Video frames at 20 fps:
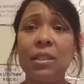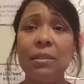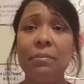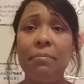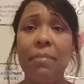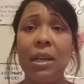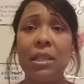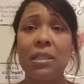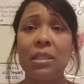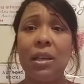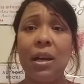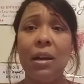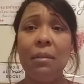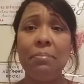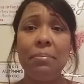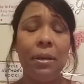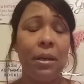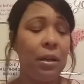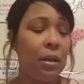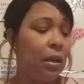up.
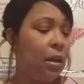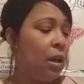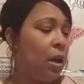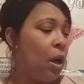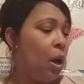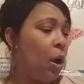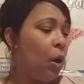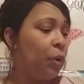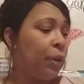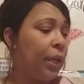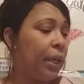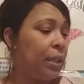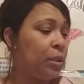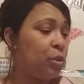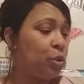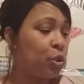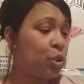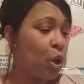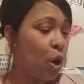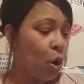Okay,
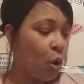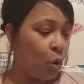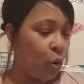so